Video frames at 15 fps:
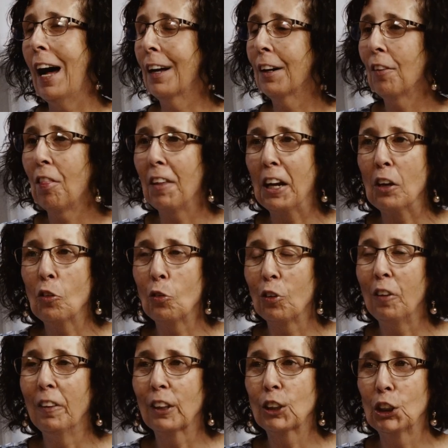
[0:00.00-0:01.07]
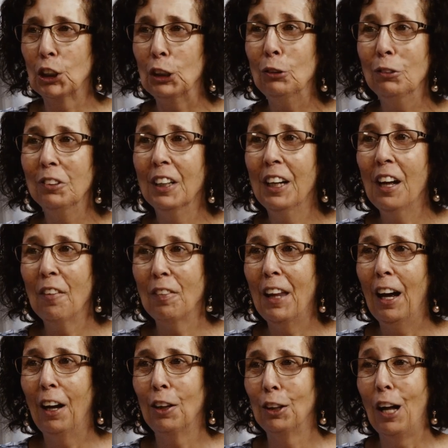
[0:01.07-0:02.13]
of things in the chute,
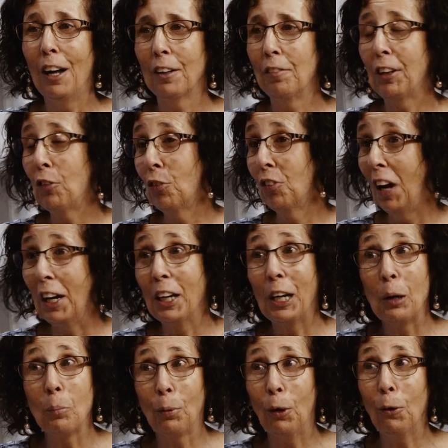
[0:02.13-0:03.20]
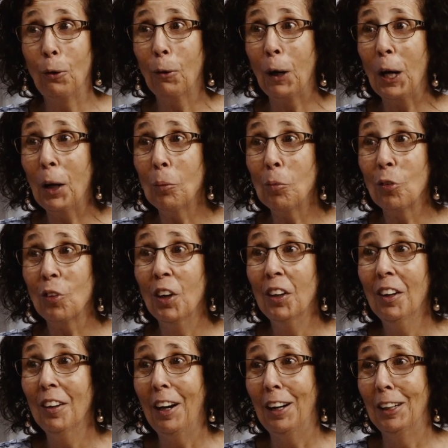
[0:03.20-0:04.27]
a lot of exciting programs.
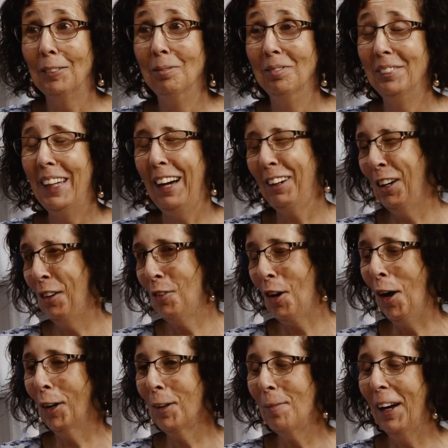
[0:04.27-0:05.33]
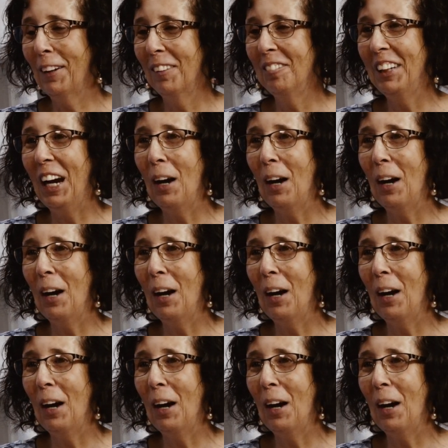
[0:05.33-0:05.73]
Not going to talk about them yet.